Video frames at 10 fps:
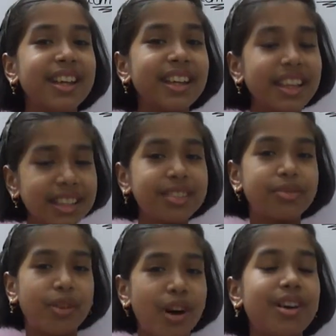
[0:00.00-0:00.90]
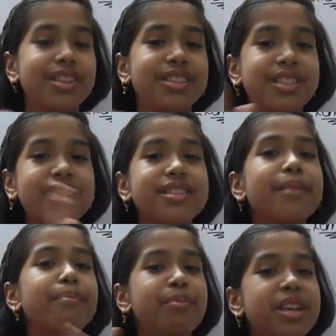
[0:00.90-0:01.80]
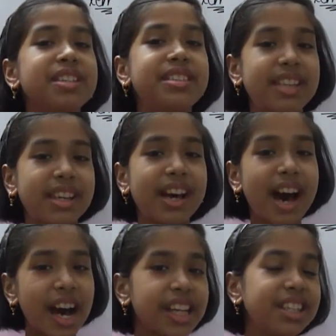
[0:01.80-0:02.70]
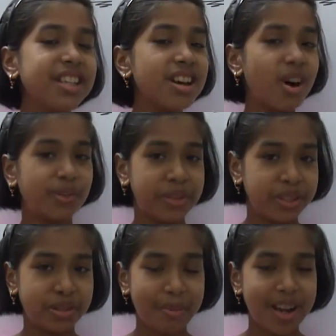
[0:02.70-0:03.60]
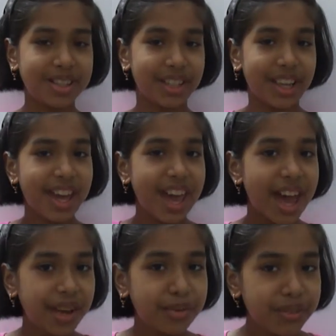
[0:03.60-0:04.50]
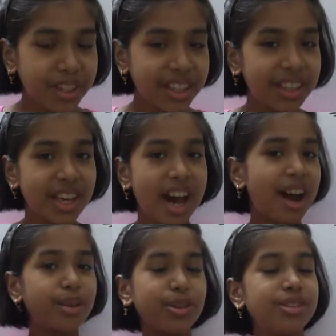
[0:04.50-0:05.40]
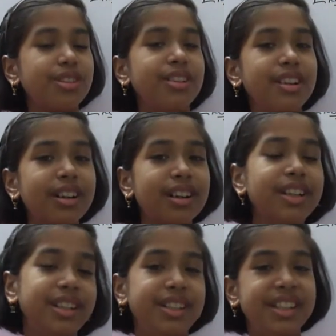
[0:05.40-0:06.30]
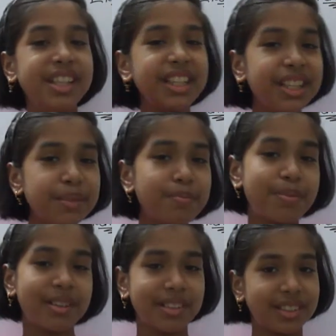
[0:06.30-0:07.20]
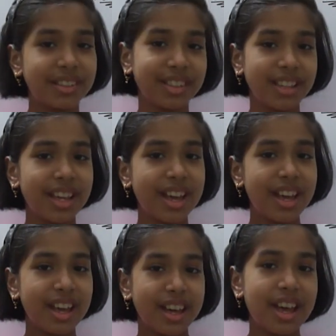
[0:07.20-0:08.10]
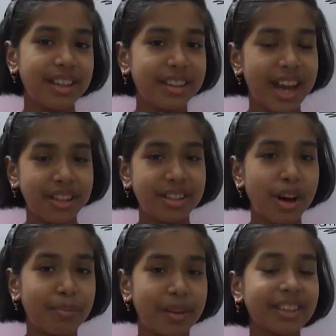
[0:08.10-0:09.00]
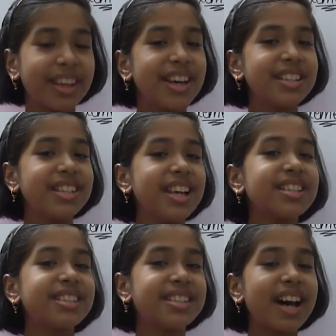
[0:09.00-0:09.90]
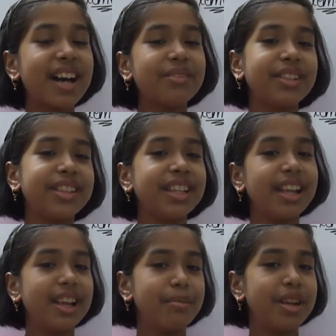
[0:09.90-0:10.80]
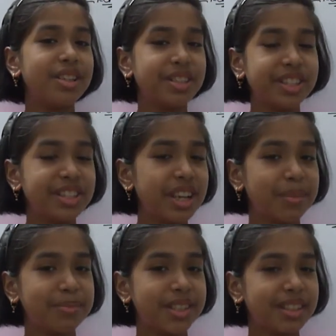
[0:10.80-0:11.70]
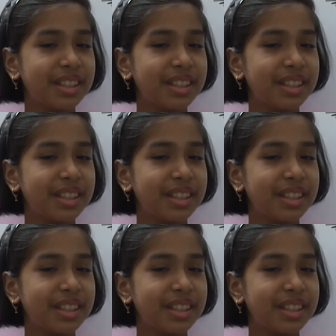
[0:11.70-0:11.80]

It was just the basic idea of the geometry and we are going to learn deep in that topic. So let's start with the elementary shapes.